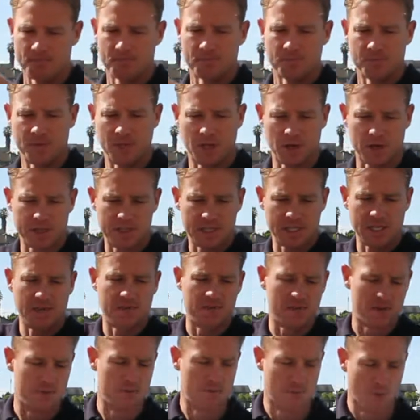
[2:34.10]
there's
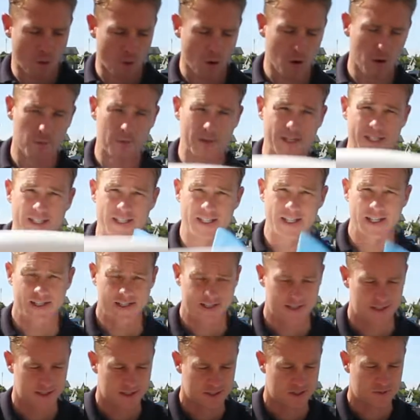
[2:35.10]
even more
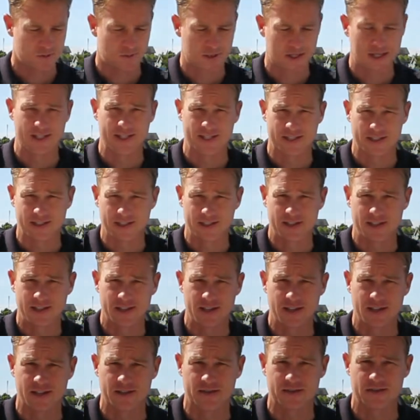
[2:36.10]
resistance when it's like
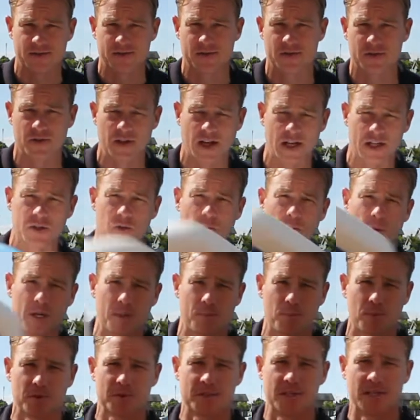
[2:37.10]
this. So that
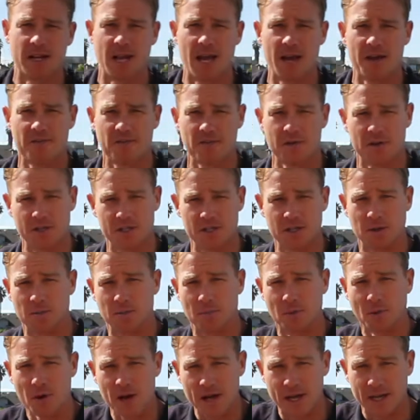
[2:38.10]
20% effort in your
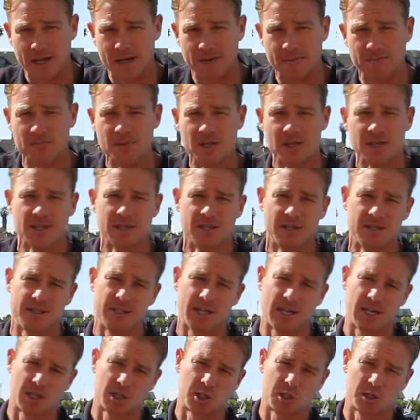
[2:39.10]
brain
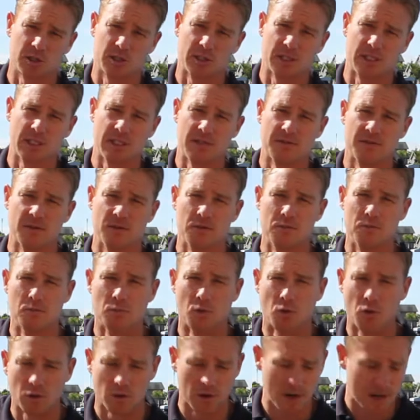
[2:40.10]
is actually even
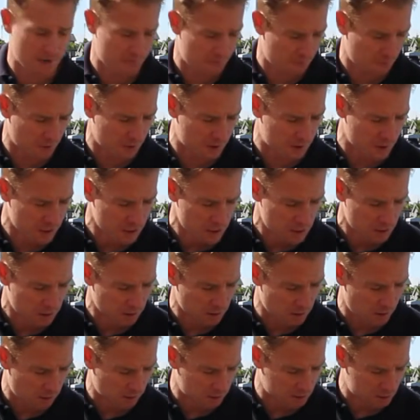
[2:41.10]
more effort
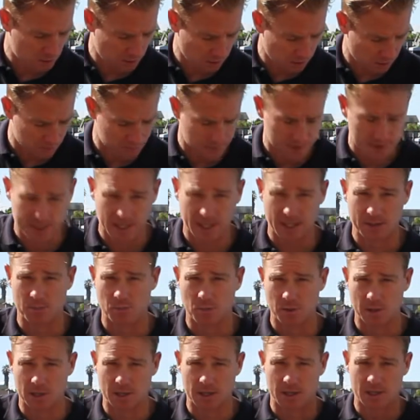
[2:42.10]
long term.
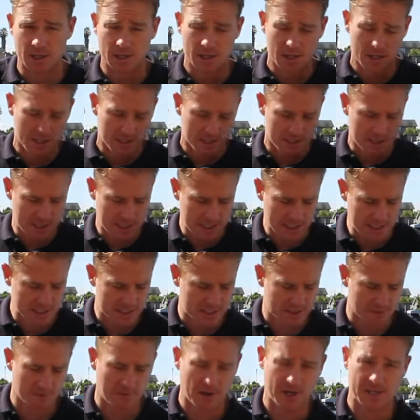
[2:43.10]
Same with
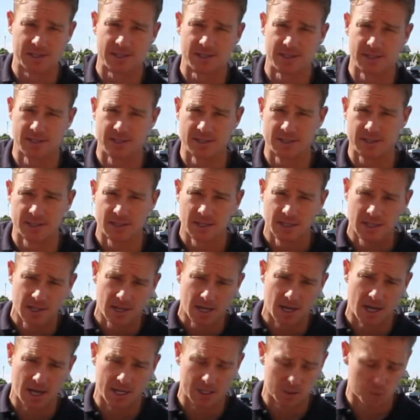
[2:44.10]
these devices
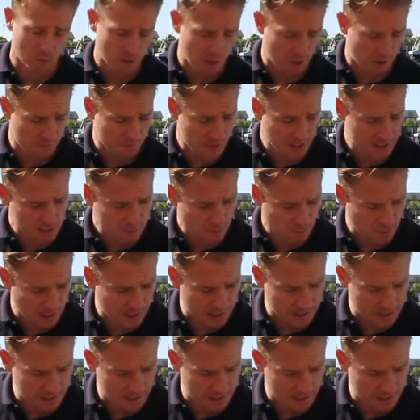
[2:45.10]
as well. And that's what I